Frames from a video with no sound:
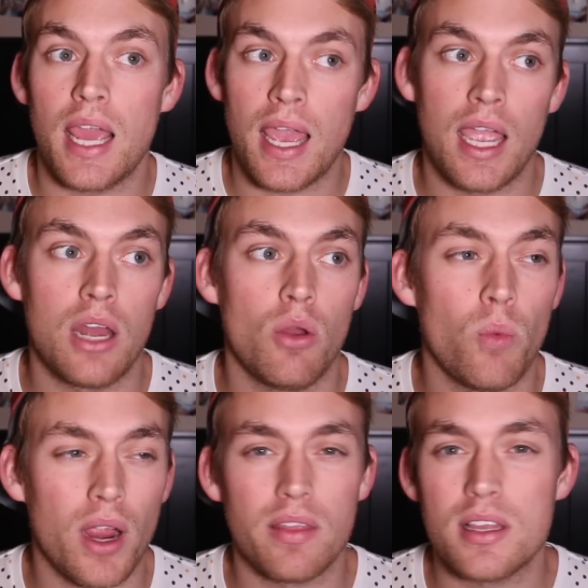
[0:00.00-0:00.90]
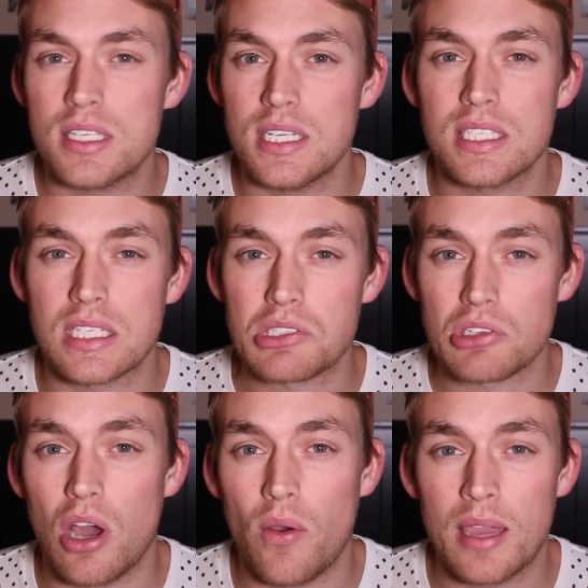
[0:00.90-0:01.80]
and where this season
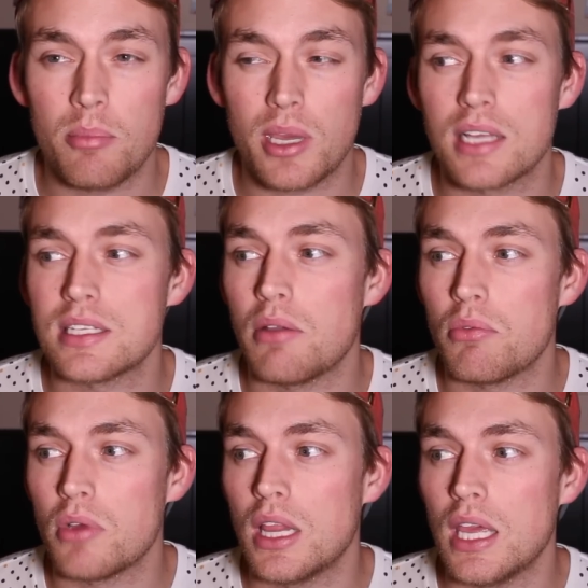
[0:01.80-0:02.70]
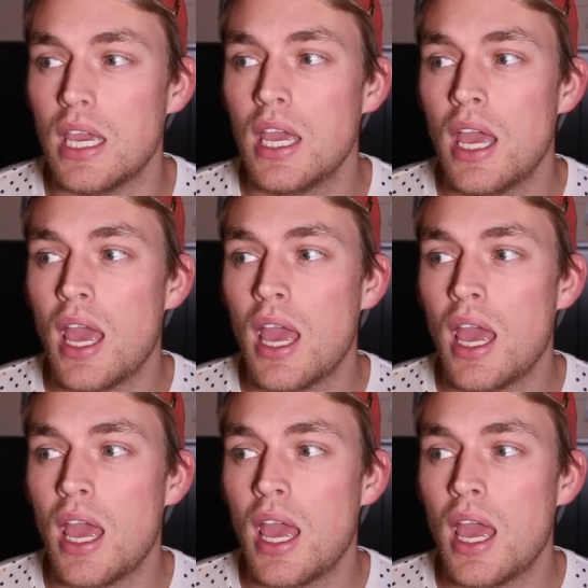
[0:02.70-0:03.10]
is going, because I really